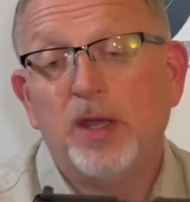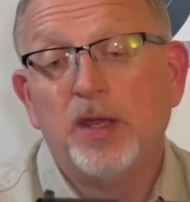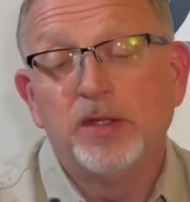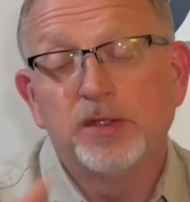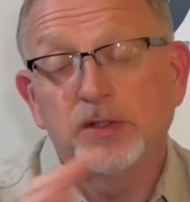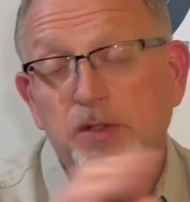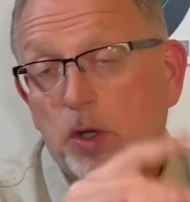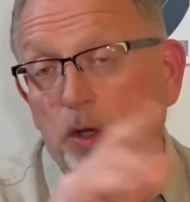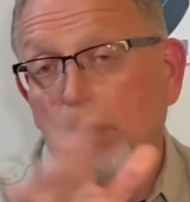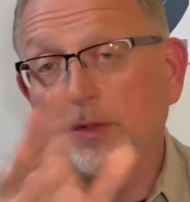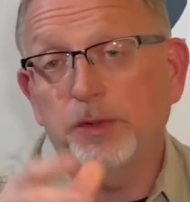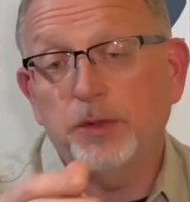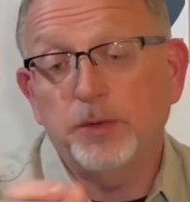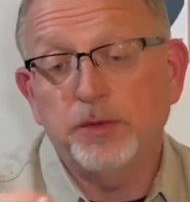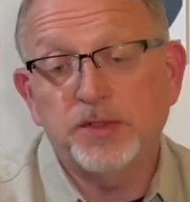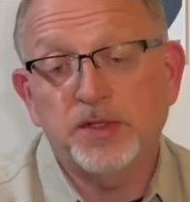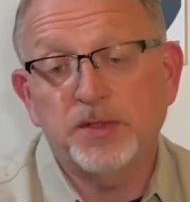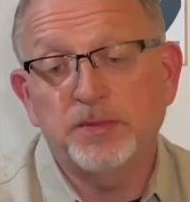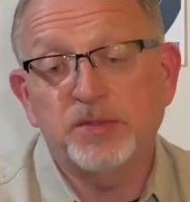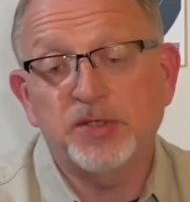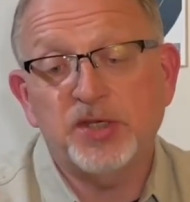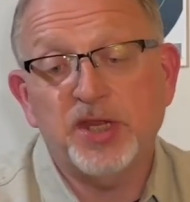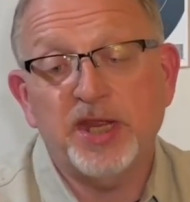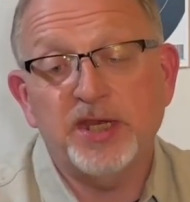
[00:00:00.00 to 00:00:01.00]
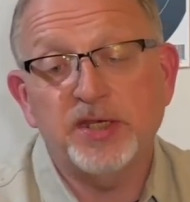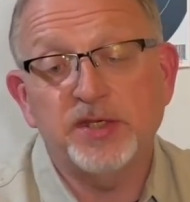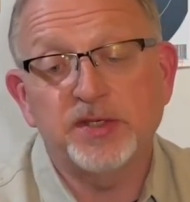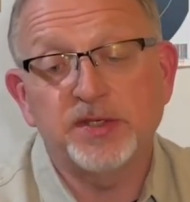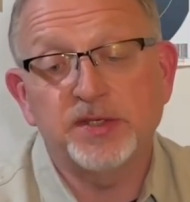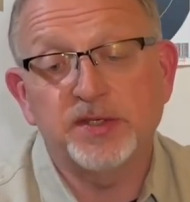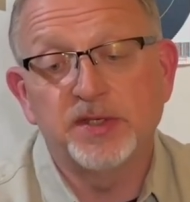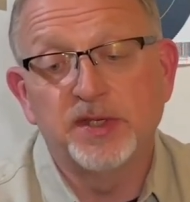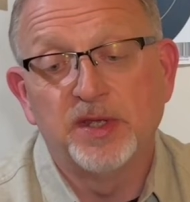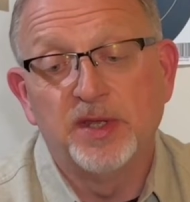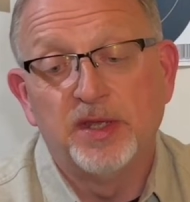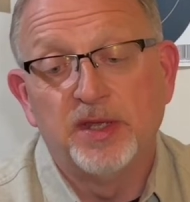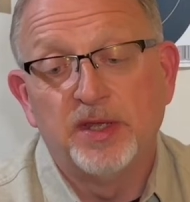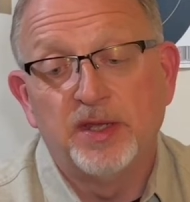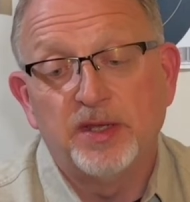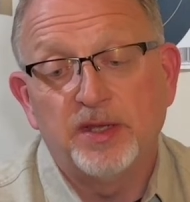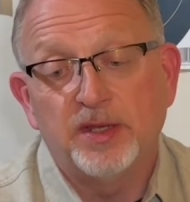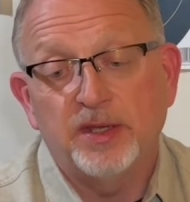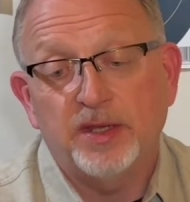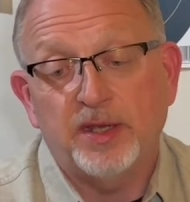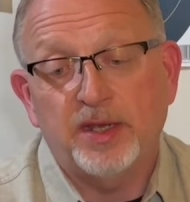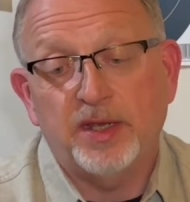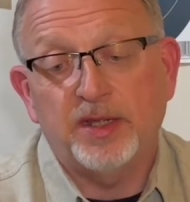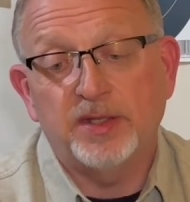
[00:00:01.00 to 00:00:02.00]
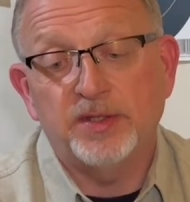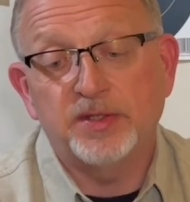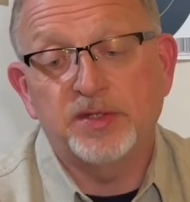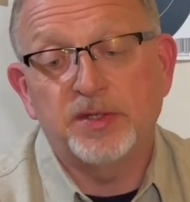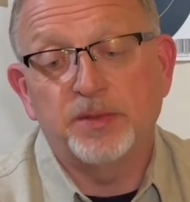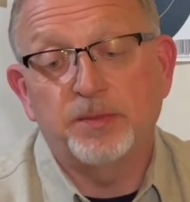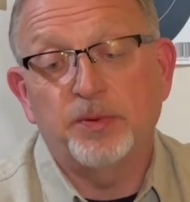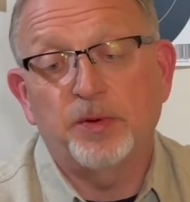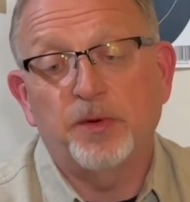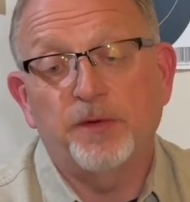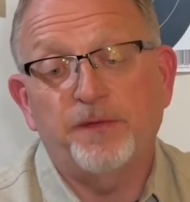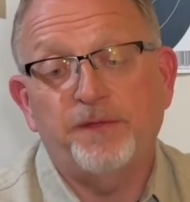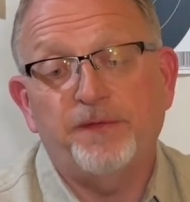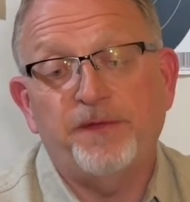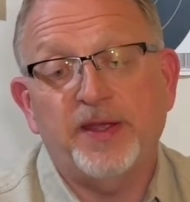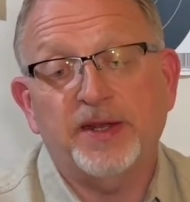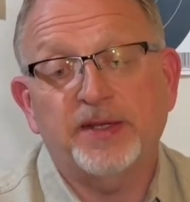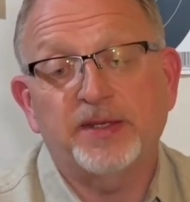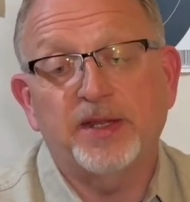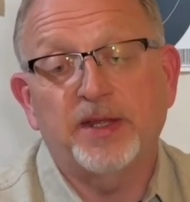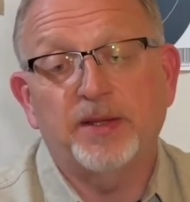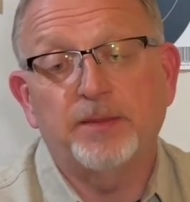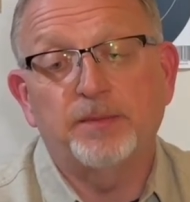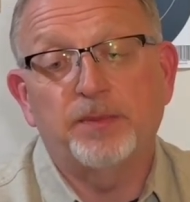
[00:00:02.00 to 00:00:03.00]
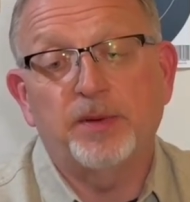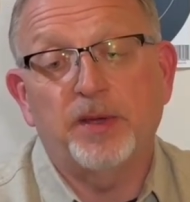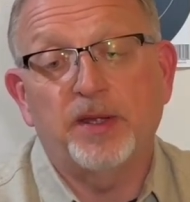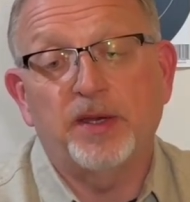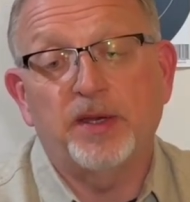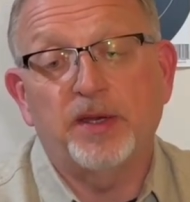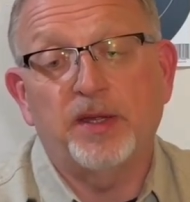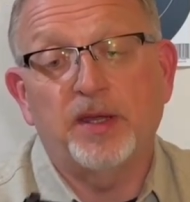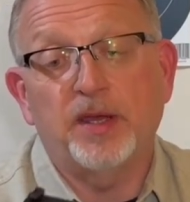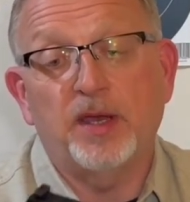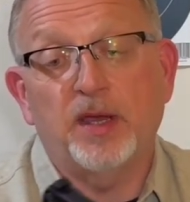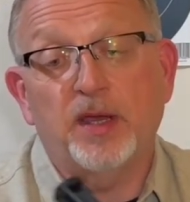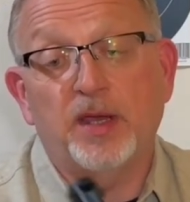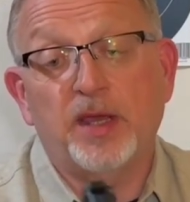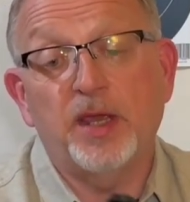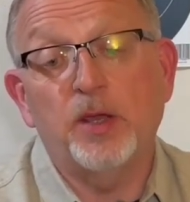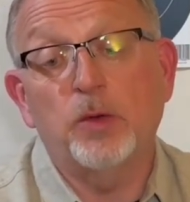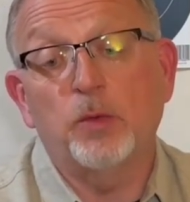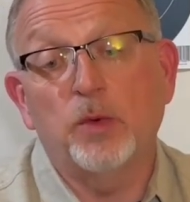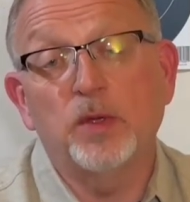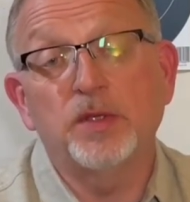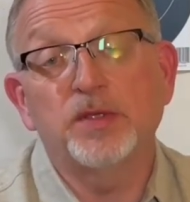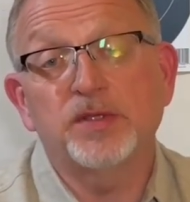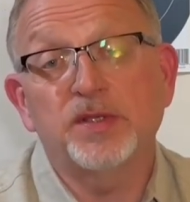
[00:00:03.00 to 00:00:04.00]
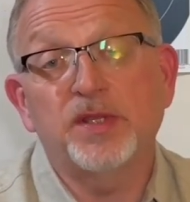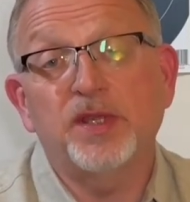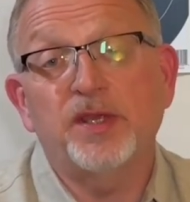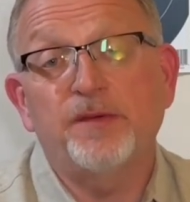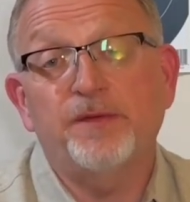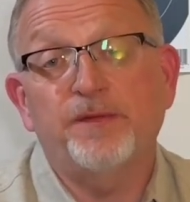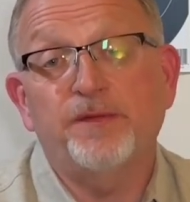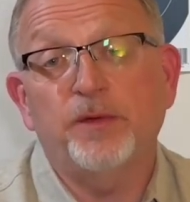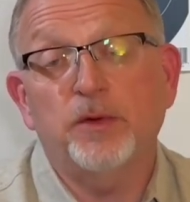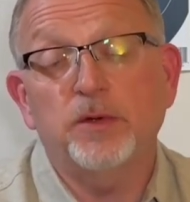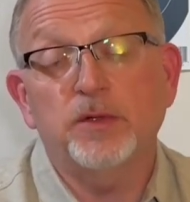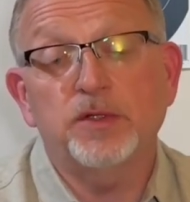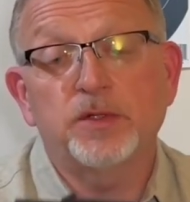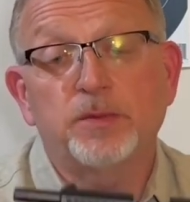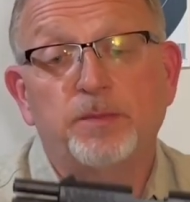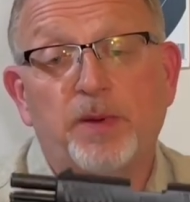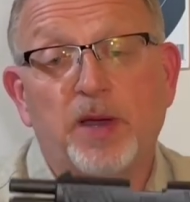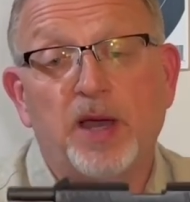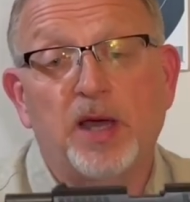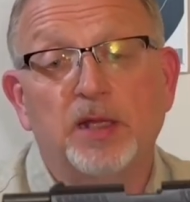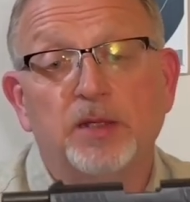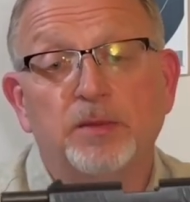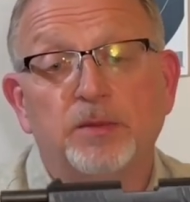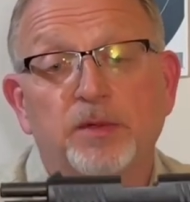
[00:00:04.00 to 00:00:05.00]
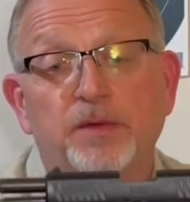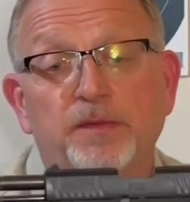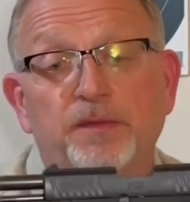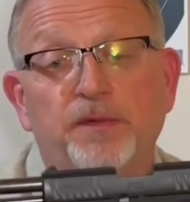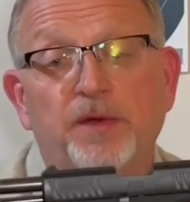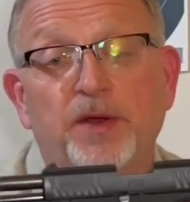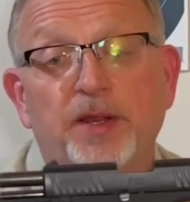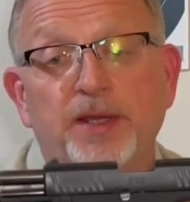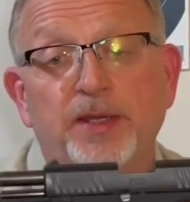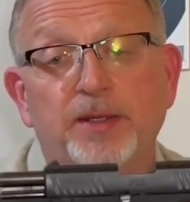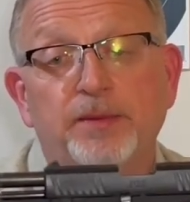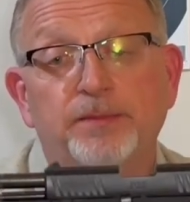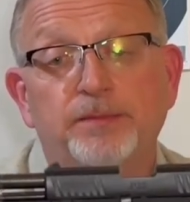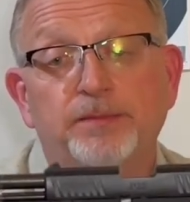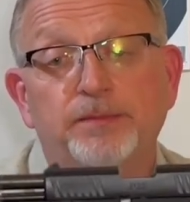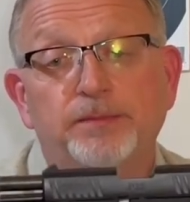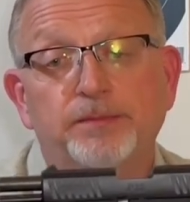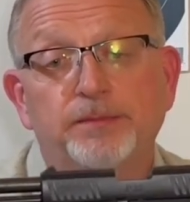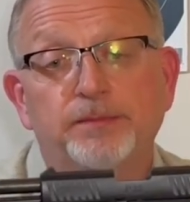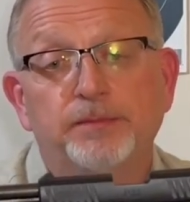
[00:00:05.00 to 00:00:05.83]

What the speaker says: It's gone through some changes and some perfecting, but it was the first polymer frame